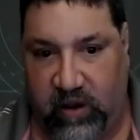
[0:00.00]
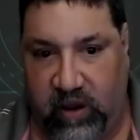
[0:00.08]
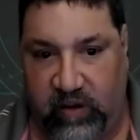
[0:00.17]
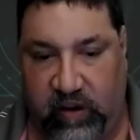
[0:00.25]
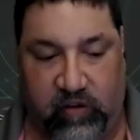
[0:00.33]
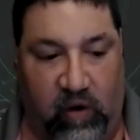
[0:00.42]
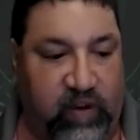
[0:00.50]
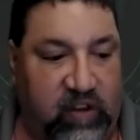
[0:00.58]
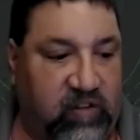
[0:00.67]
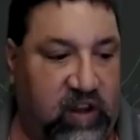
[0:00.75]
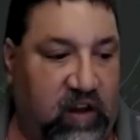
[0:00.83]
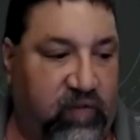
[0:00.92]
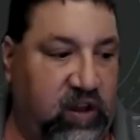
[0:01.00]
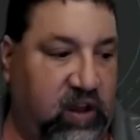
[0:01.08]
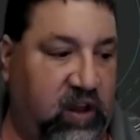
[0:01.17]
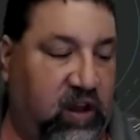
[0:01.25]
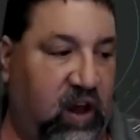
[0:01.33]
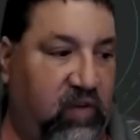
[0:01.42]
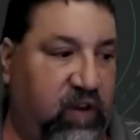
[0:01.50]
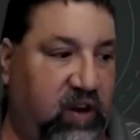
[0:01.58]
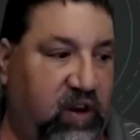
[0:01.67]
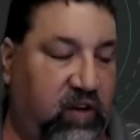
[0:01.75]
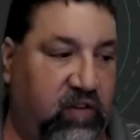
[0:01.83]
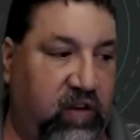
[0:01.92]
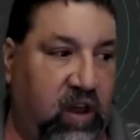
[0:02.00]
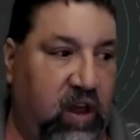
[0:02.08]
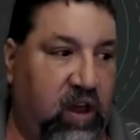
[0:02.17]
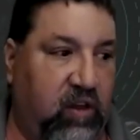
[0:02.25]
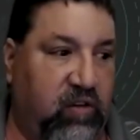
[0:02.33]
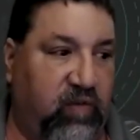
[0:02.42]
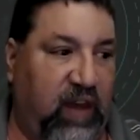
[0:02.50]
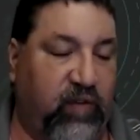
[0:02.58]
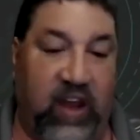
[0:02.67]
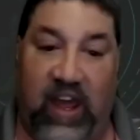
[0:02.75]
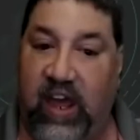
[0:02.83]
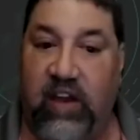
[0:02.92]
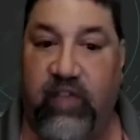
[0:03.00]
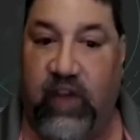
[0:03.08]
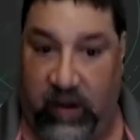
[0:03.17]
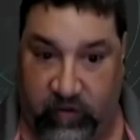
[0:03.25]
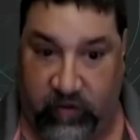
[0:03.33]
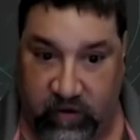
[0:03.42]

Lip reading: This opens up the companies to be able to innovate.